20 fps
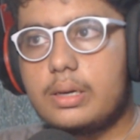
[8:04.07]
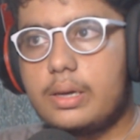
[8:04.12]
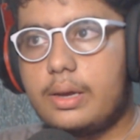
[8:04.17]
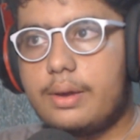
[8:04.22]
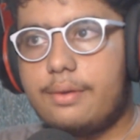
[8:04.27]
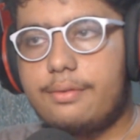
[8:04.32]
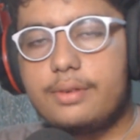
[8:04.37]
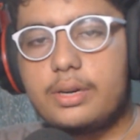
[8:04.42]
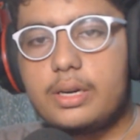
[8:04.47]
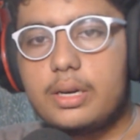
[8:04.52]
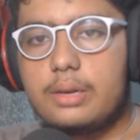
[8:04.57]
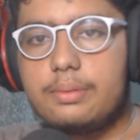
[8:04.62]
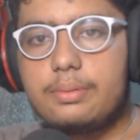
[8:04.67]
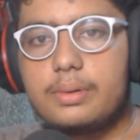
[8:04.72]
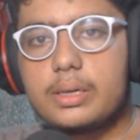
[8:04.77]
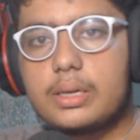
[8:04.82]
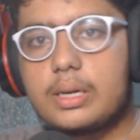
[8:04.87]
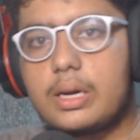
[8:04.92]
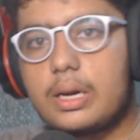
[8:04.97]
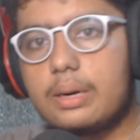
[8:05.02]
every
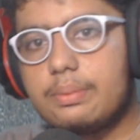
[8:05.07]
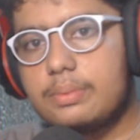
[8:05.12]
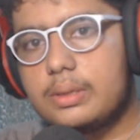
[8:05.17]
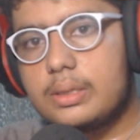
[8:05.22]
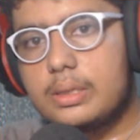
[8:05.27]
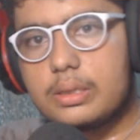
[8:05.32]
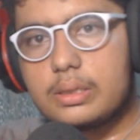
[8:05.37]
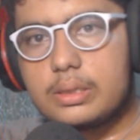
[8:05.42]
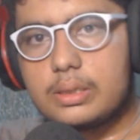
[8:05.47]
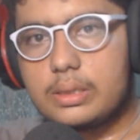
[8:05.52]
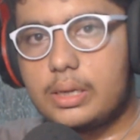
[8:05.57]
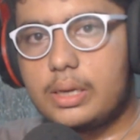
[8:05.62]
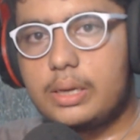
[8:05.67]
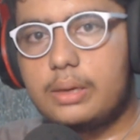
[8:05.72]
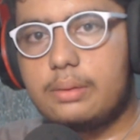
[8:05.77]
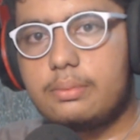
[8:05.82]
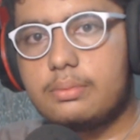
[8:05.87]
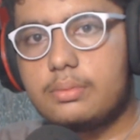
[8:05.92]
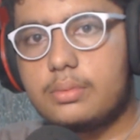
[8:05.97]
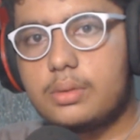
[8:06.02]
element can't be the
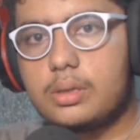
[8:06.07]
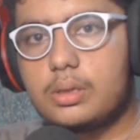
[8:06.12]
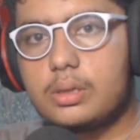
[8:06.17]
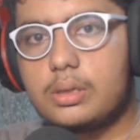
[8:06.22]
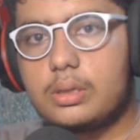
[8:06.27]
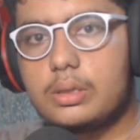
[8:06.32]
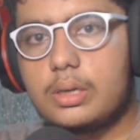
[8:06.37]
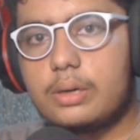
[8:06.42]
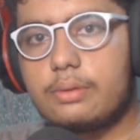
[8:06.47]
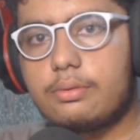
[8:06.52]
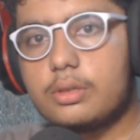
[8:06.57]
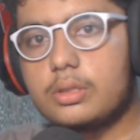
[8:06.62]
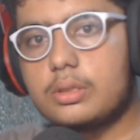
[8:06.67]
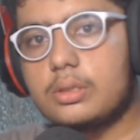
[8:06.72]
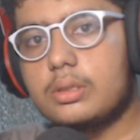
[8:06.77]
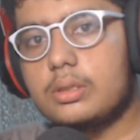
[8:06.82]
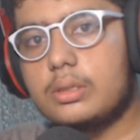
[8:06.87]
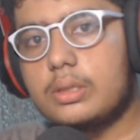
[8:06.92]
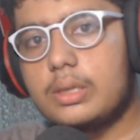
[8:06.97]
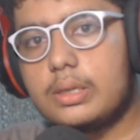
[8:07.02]
same,
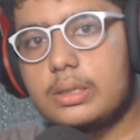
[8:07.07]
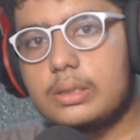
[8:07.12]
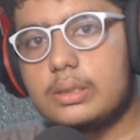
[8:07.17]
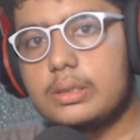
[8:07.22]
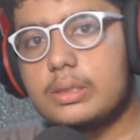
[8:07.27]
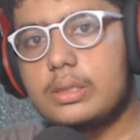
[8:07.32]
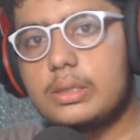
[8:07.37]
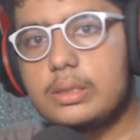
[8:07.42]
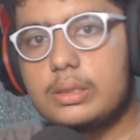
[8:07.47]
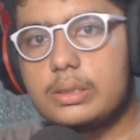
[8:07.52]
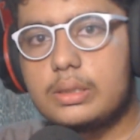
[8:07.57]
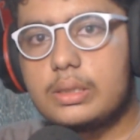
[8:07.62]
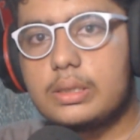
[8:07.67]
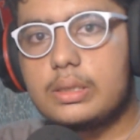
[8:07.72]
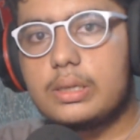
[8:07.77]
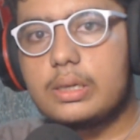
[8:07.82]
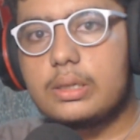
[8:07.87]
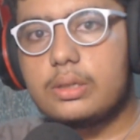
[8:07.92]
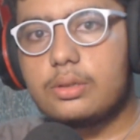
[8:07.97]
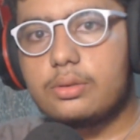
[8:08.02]
that is the reason
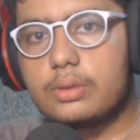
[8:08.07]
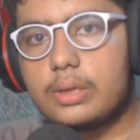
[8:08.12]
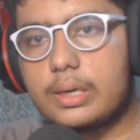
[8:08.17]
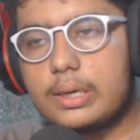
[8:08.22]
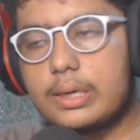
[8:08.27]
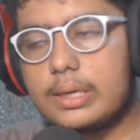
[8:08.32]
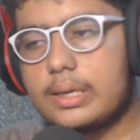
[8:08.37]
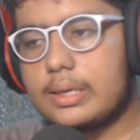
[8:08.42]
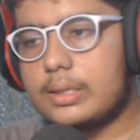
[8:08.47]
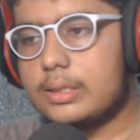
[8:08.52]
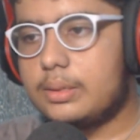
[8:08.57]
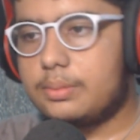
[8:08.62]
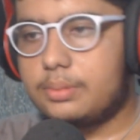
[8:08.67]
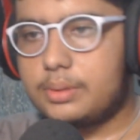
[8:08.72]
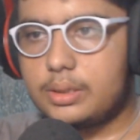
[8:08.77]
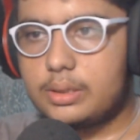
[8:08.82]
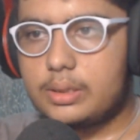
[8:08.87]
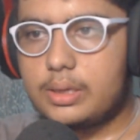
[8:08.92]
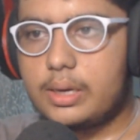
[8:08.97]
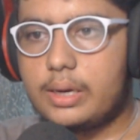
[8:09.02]
that you get
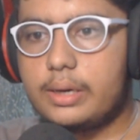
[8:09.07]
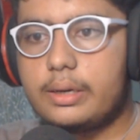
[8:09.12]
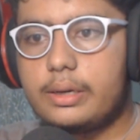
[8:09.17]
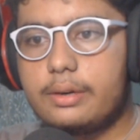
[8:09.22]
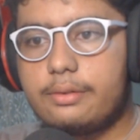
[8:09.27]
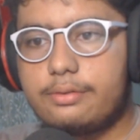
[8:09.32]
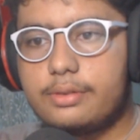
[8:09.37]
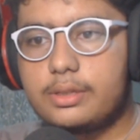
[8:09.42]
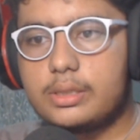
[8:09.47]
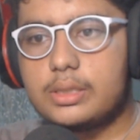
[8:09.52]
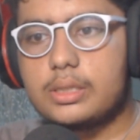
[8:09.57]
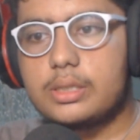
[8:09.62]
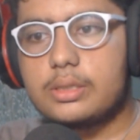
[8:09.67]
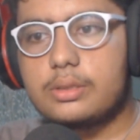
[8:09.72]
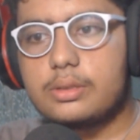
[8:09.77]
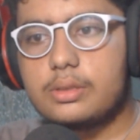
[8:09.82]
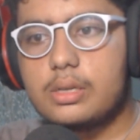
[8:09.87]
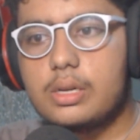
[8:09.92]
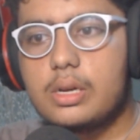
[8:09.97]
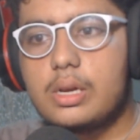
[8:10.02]
exception. And in
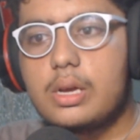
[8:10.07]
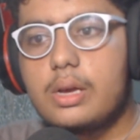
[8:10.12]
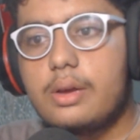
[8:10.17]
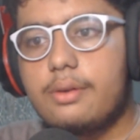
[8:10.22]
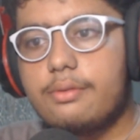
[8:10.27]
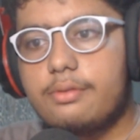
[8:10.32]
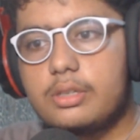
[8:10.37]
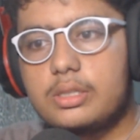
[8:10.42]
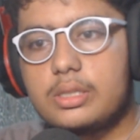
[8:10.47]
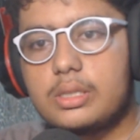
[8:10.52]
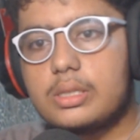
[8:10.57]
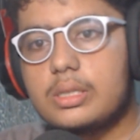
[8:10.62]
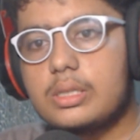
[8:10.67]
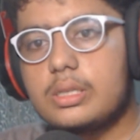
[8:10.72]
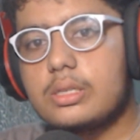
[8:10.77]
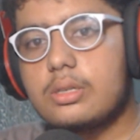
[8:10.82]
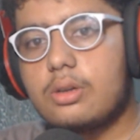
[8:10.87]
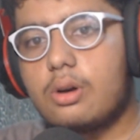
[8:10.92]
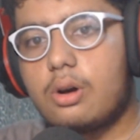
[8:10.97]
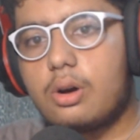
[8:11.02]
physics
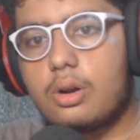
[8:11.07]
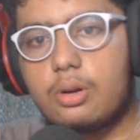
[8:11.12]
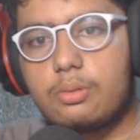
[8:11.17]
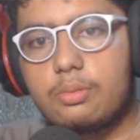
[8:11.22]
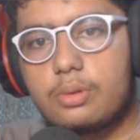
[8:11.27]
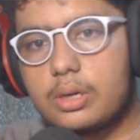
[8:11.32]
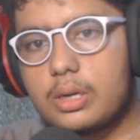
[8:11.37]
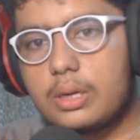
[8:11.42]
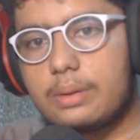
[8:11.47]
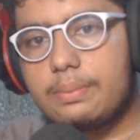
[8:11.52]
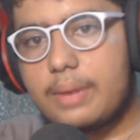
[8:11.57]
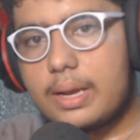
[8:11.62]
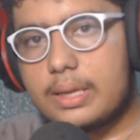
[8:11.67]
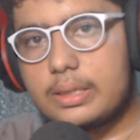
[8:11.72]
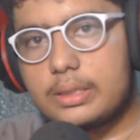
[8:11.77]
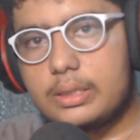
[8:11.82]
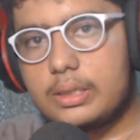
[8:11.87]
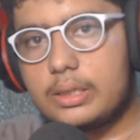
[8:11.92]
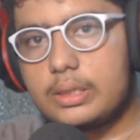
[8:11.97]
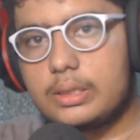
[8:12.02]
is all about the
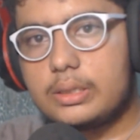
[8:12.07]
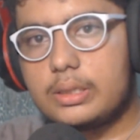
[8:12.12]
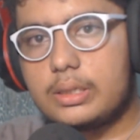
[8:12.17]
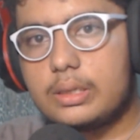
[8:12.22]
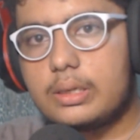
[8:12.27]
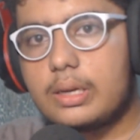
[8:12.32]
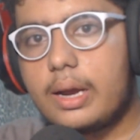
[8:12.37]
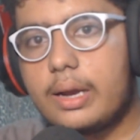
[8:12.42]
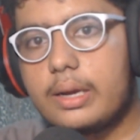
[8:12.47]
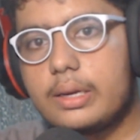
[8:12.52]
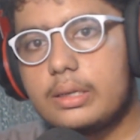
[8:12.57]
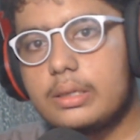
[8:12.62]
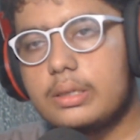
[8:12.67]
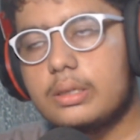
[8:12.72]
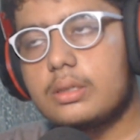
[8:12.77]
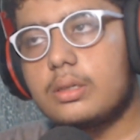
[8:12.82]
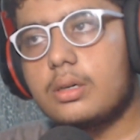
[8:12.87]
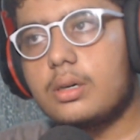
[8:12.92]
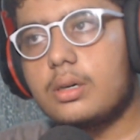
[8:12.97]
imagination. And